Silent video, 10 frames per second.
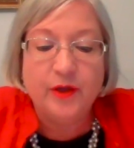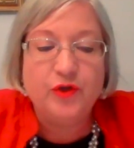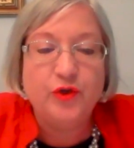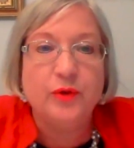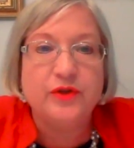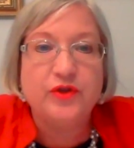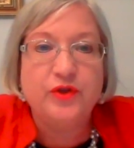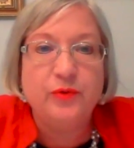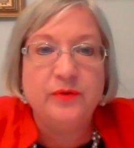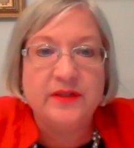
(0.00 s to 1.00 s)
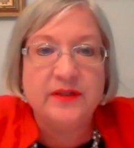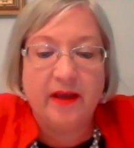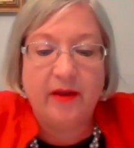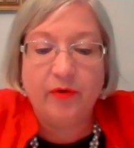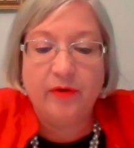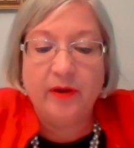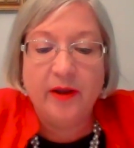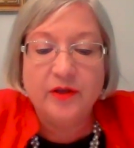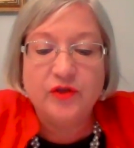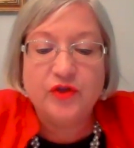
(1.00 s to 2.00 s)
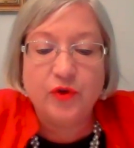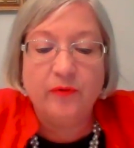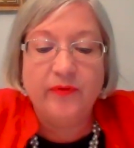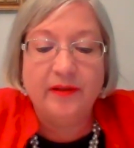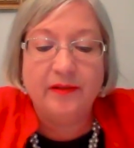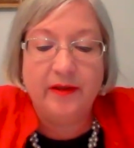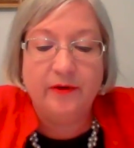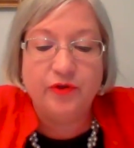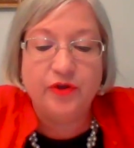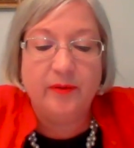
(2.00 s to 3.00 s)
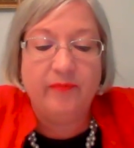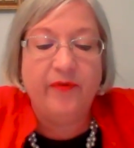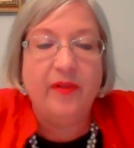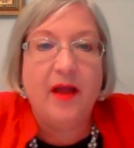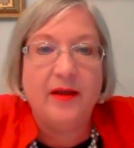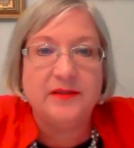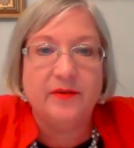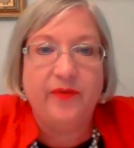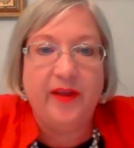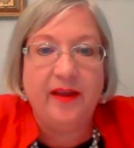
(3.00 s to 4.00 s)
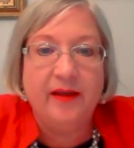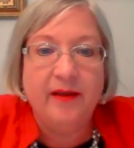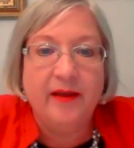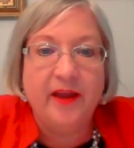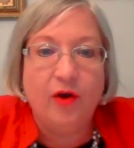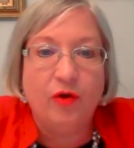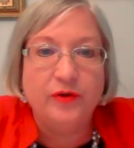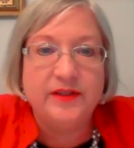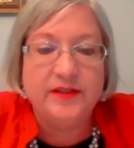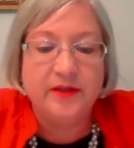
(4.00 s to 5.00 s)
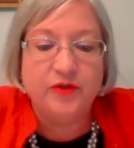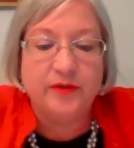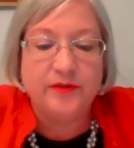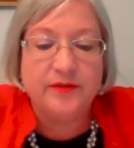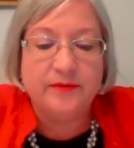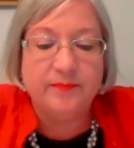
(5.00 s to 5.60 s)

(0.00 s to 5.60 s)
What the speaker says: to a student-centered servant leadership philosophy in all decisions.